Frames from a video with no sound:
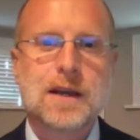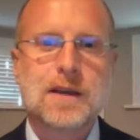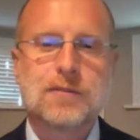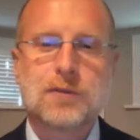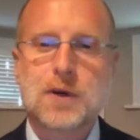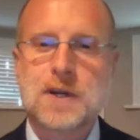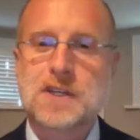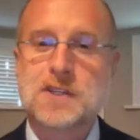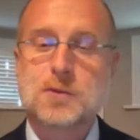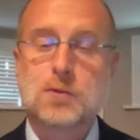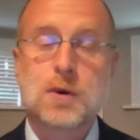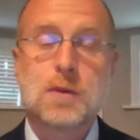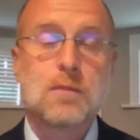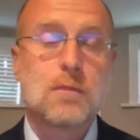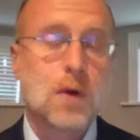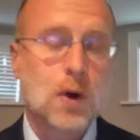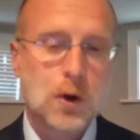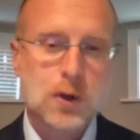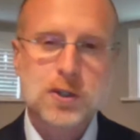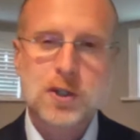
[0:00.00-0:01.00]
for his
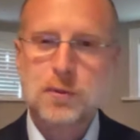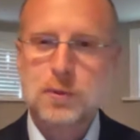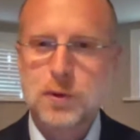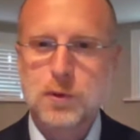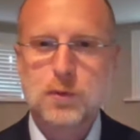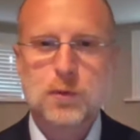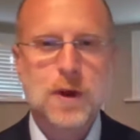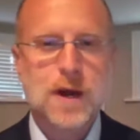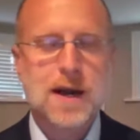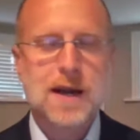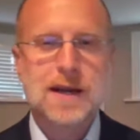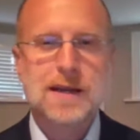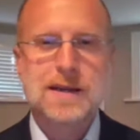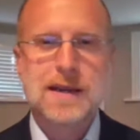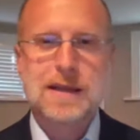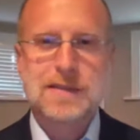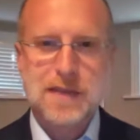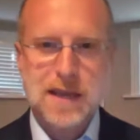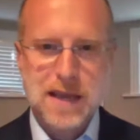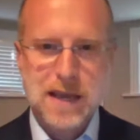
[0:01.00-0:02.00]
remarkable
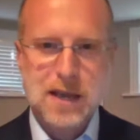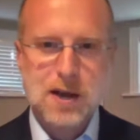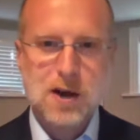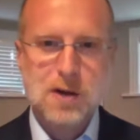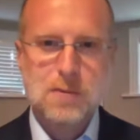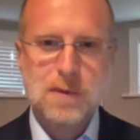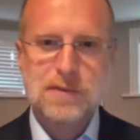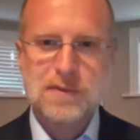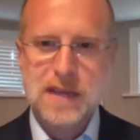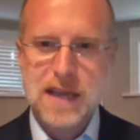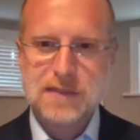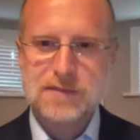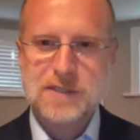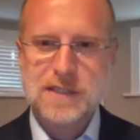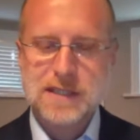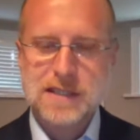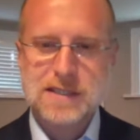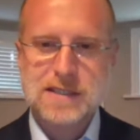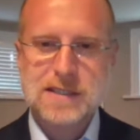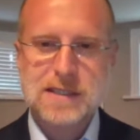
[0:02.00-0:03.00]
run at the helm of the
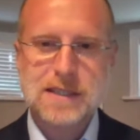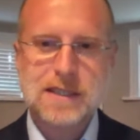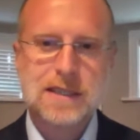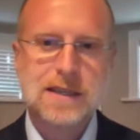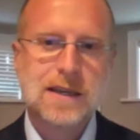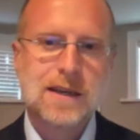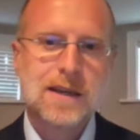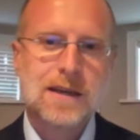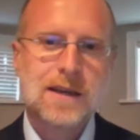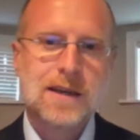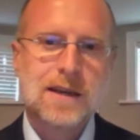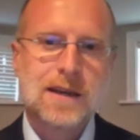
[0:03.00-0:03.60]
FCC.